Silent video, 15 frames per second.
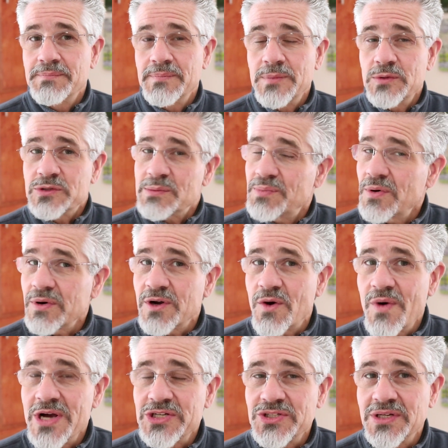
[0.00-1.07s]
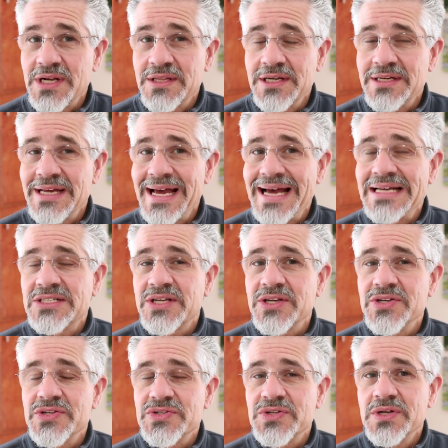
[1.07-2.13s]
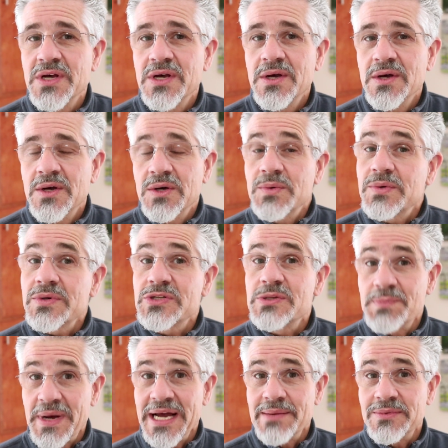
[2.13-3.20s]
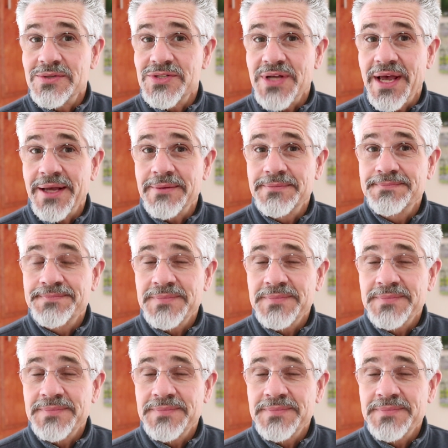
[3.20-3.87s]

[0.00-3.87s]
most important question I think to ask is, what does the Bible say?